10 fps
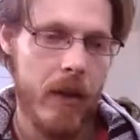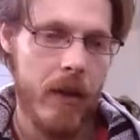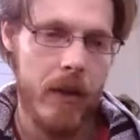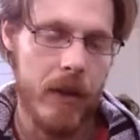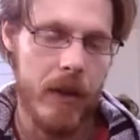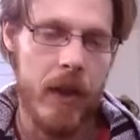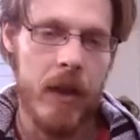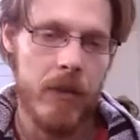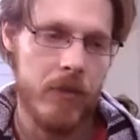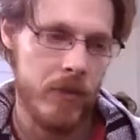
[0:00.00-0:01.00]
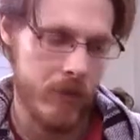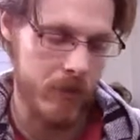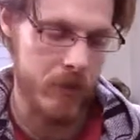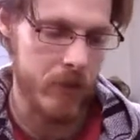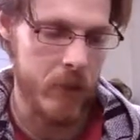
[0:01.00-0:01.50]
I got lost
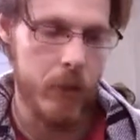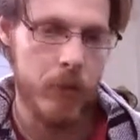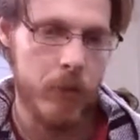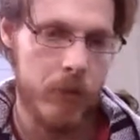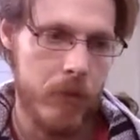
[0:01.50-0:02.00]
chasing ghosts.